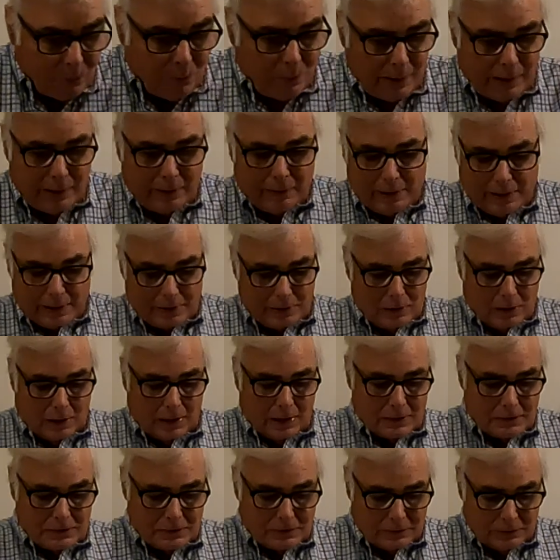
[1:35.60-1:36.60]
where I
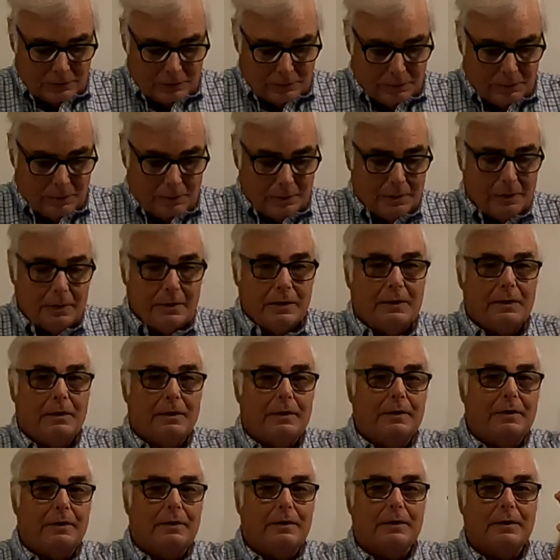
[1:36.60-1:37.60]
got to.
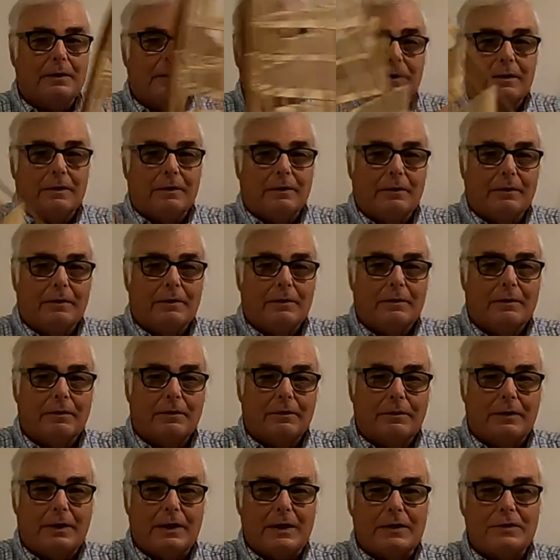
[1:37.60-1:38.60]

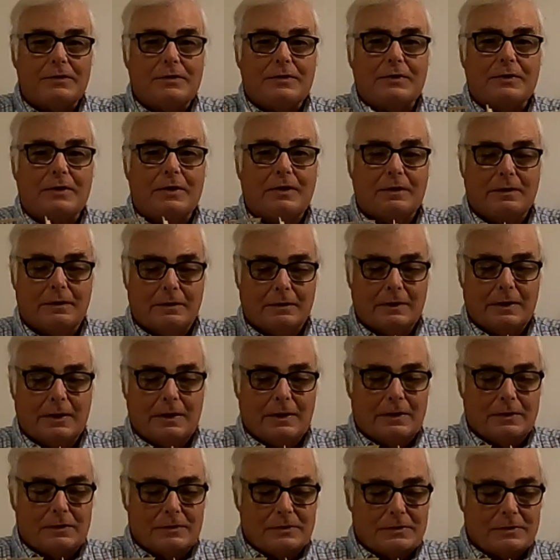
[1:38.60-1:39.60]
This
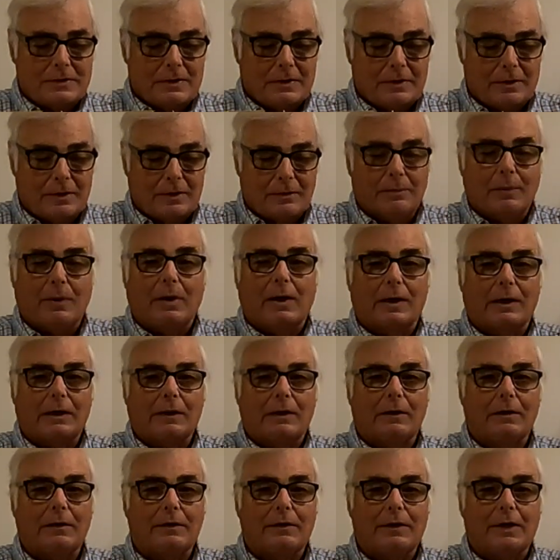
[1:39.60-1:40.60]
is the
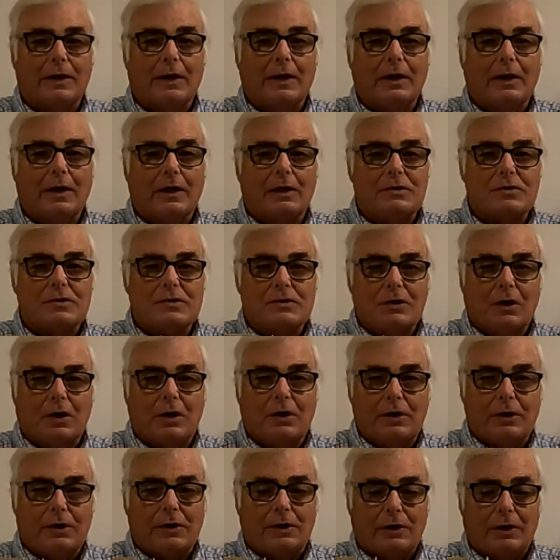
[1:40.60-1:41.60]
model that I got
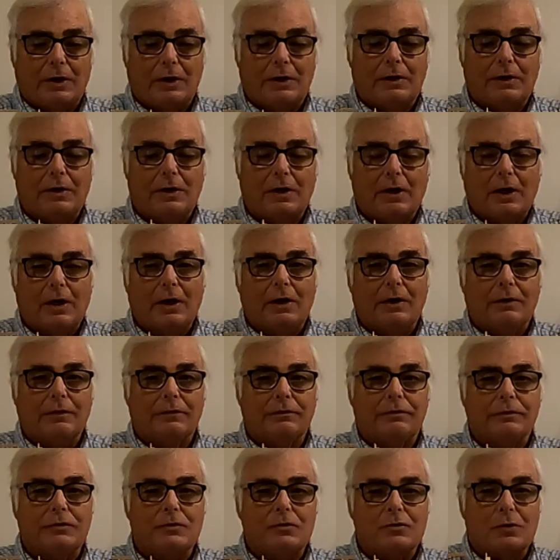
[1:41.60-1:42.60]
started on
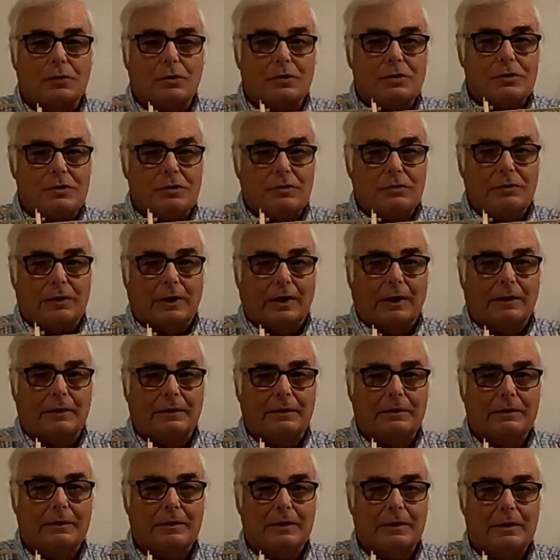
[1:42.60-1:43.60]
of Tortuga.
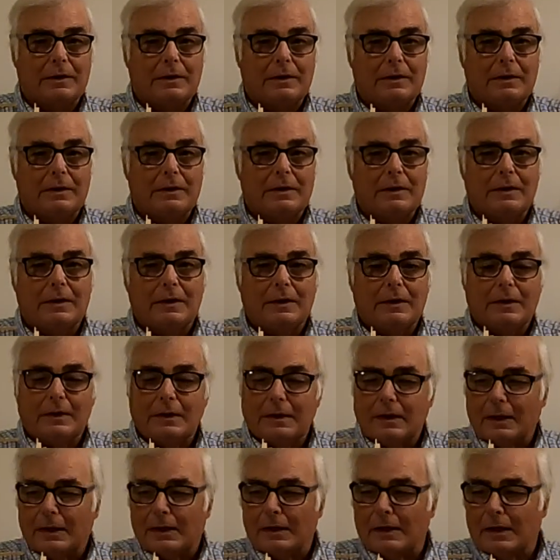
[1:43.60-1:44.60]

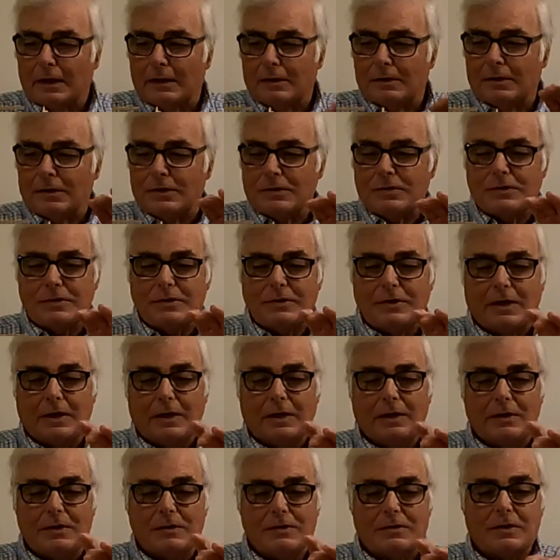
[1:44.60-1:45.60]
And this
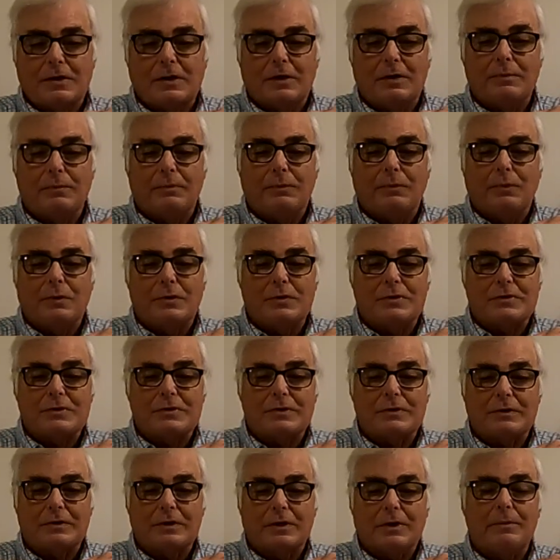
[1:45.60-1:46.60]
was
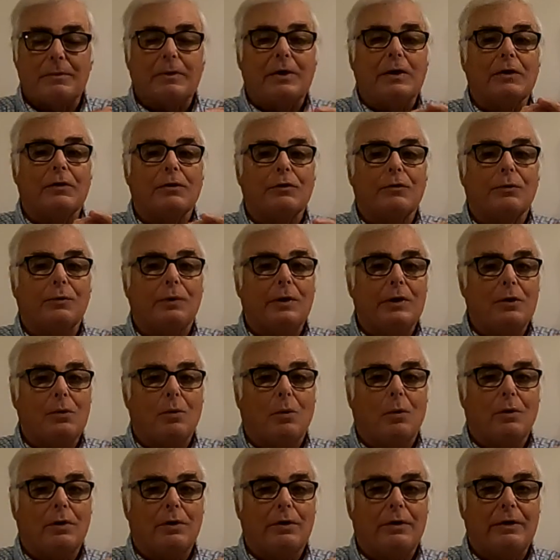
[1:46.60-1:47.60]
going to be a
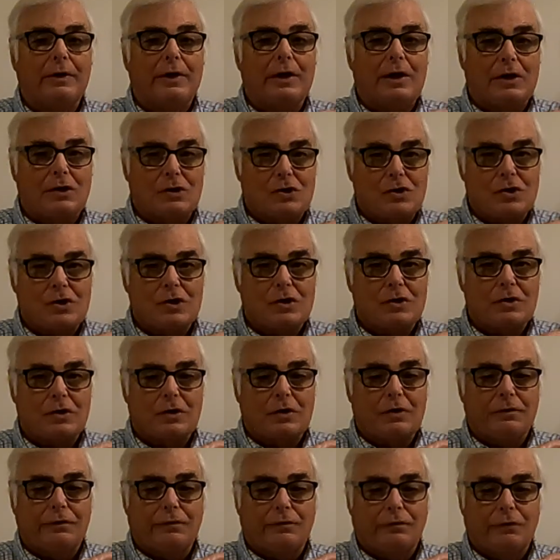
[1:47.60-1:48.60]
3/4 inch
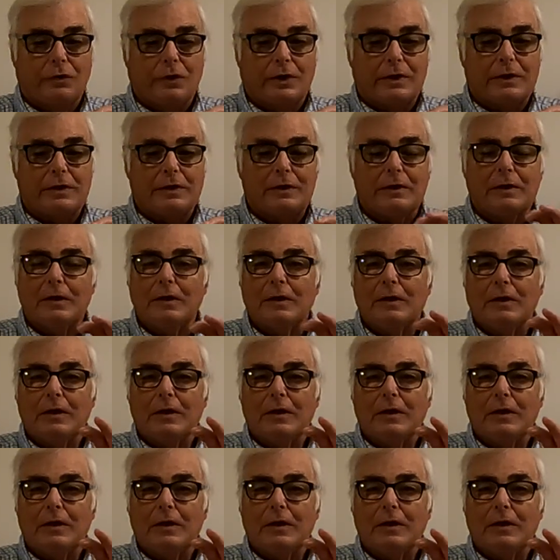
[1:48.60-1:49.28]
to the foot